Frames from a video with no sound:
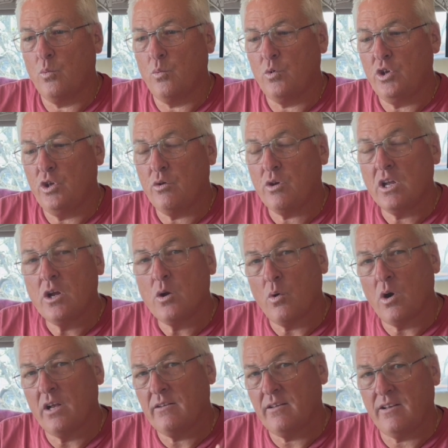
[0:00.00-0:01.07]
you can go
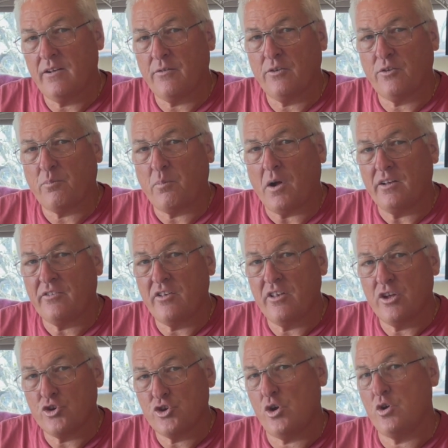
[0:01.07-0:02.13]
on to different spots and
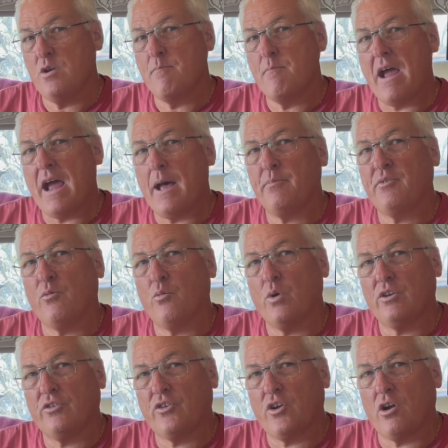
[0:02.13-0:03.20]
they'll show you maps of where
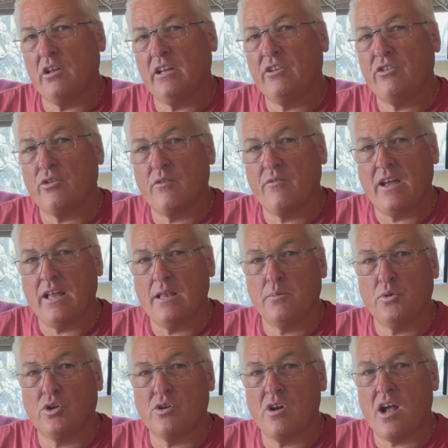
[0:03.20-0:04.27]
Starlinks are available
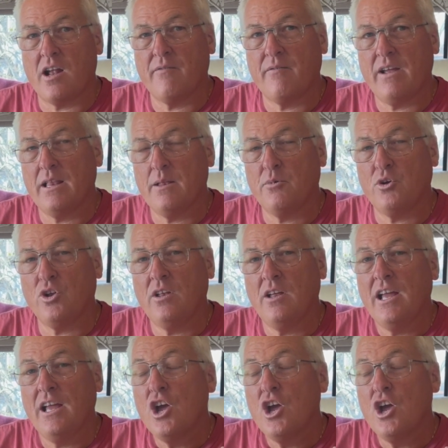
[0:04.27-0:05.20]
or not available.